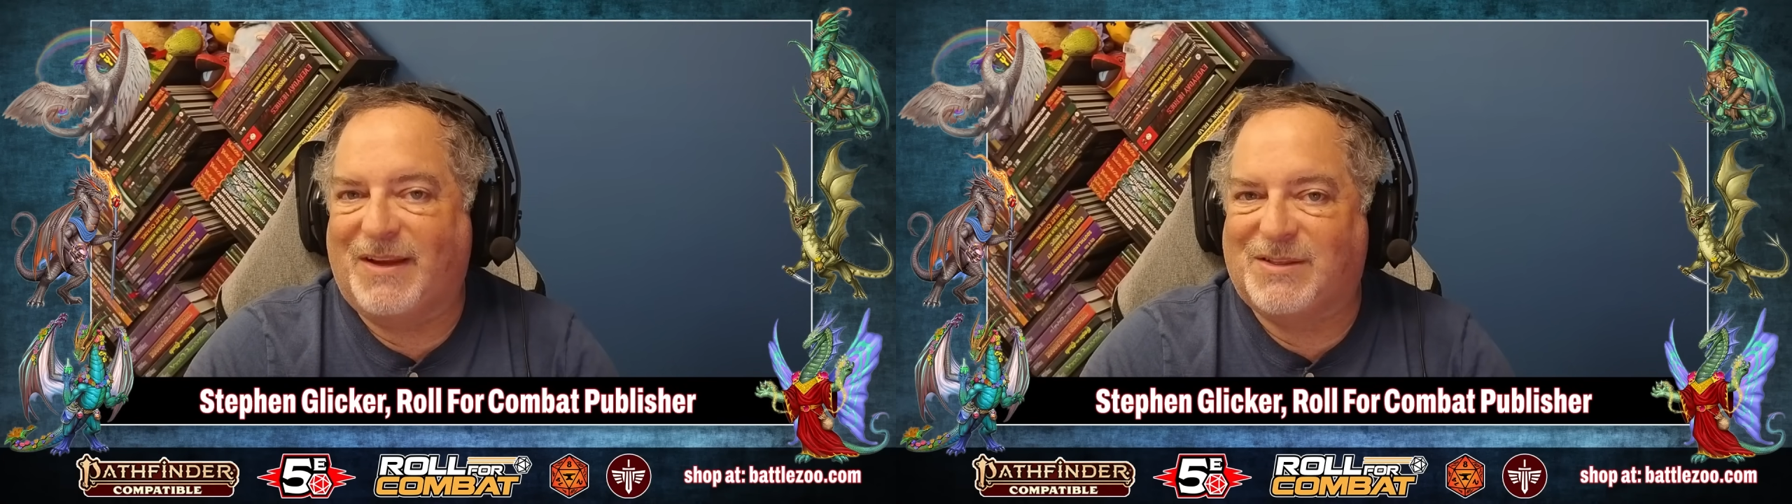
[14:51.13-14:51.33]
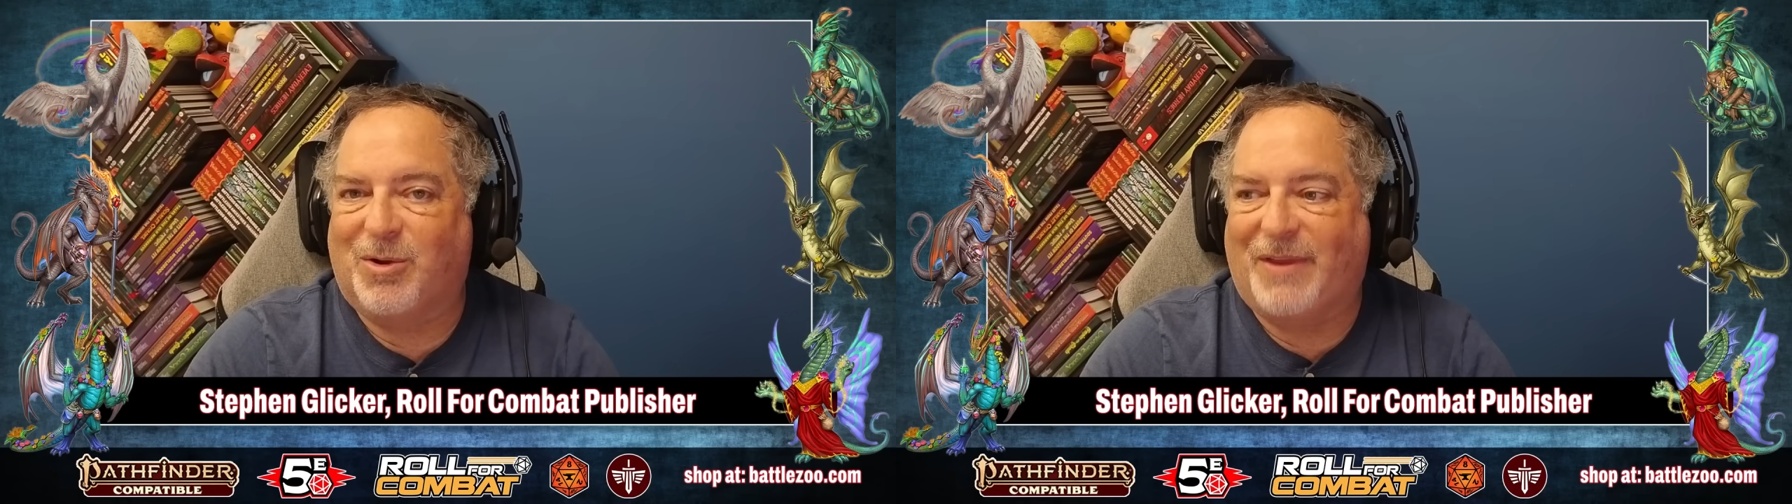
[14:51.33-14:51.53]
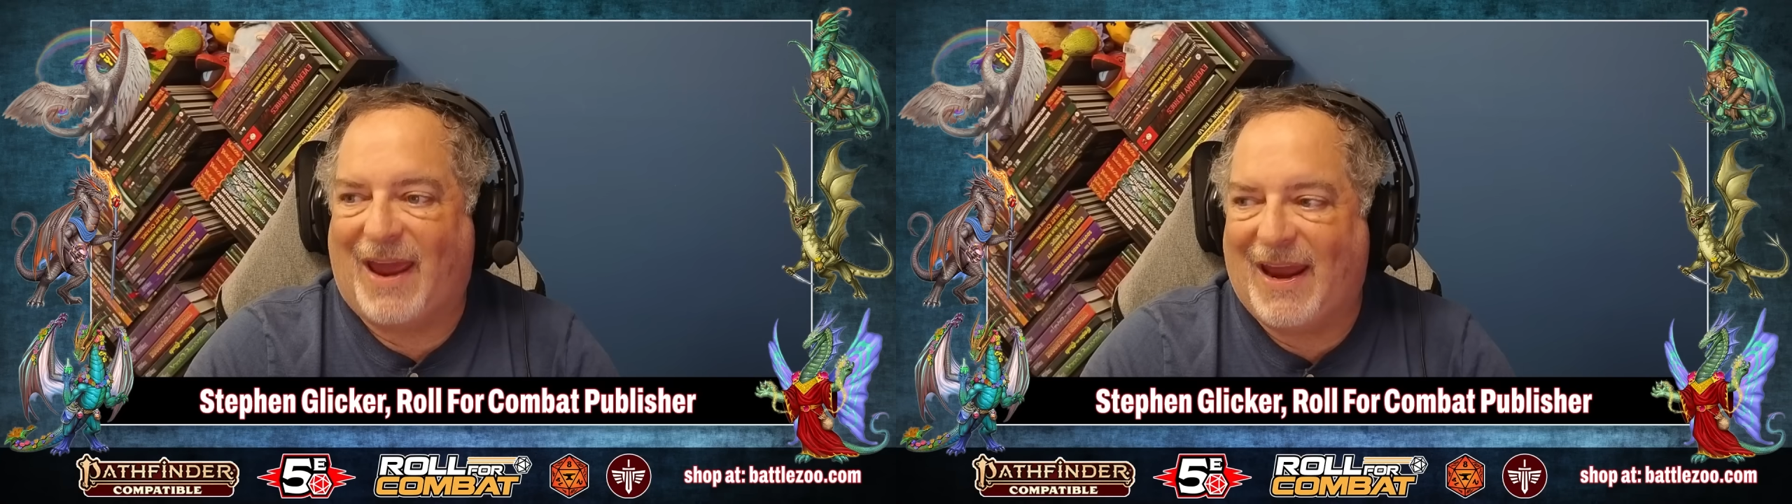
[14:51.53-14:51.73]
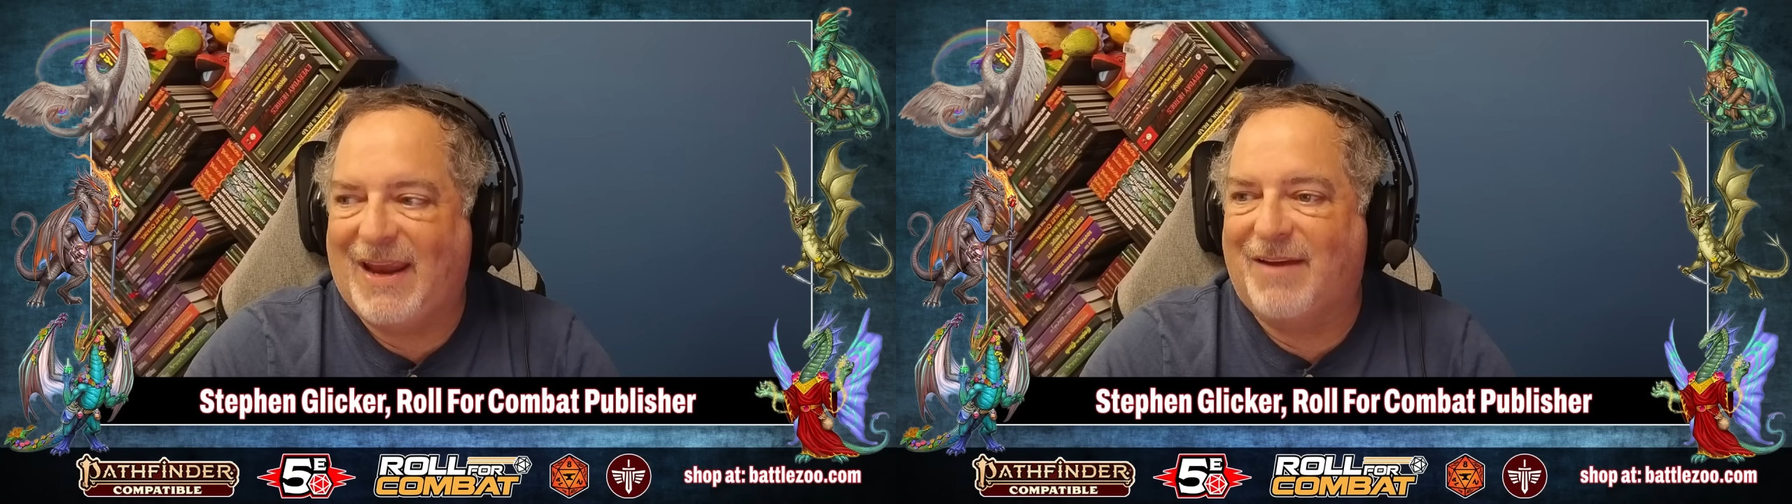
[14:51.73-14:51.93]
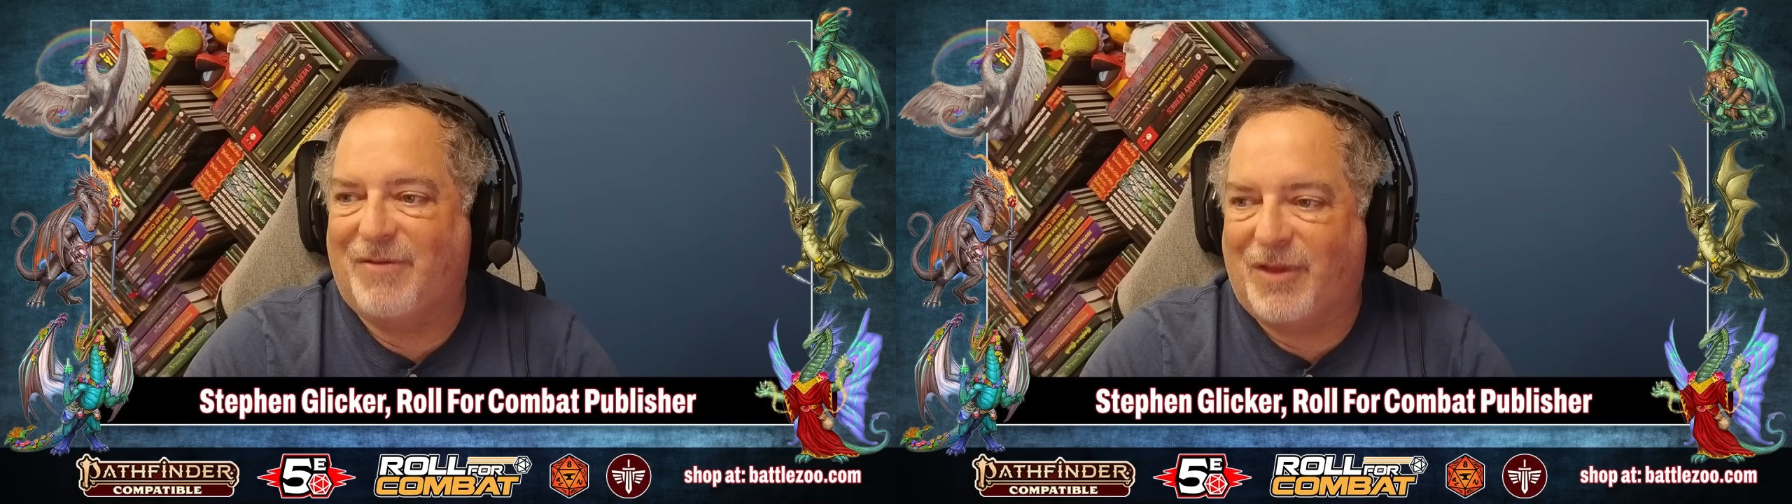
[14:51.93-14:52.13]
sold
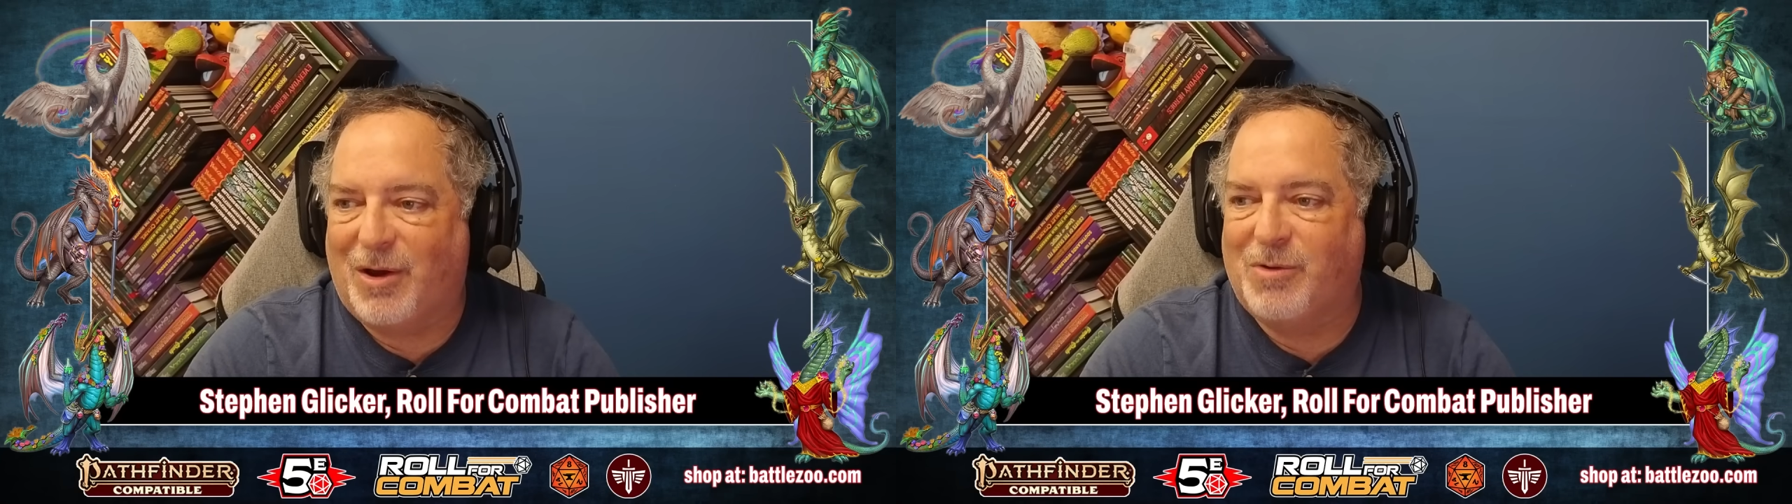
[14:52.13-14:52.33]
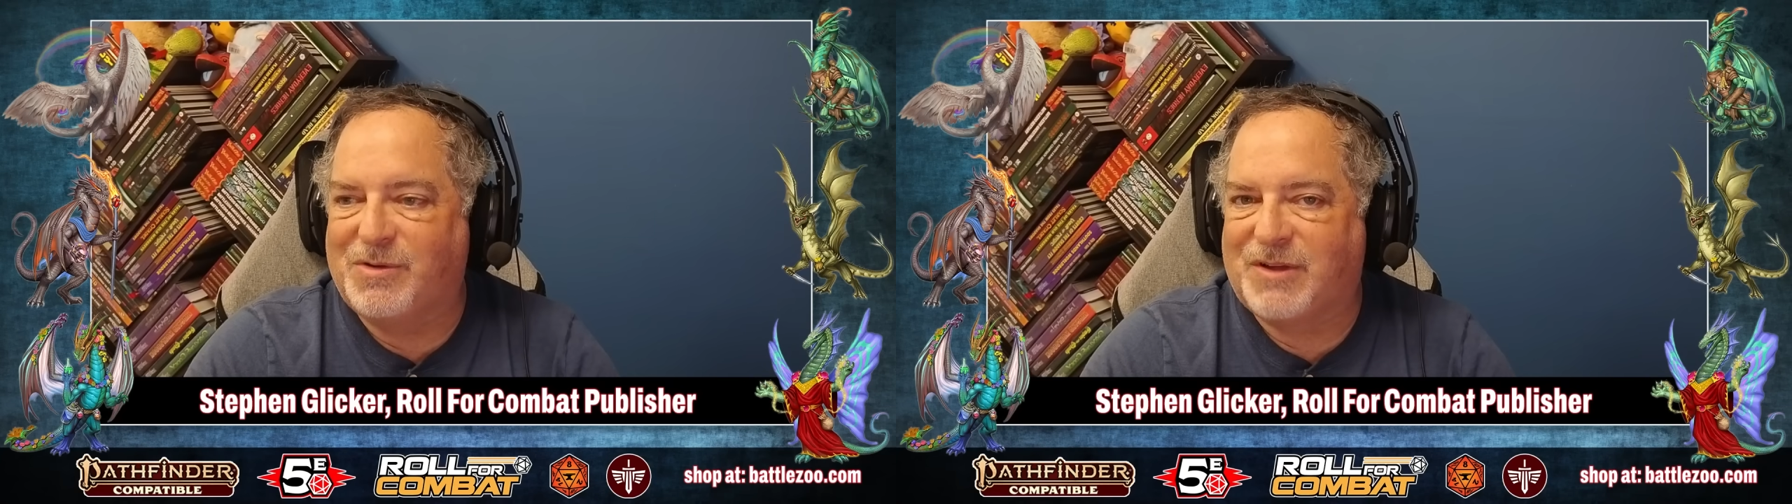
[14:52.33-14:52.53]
any of those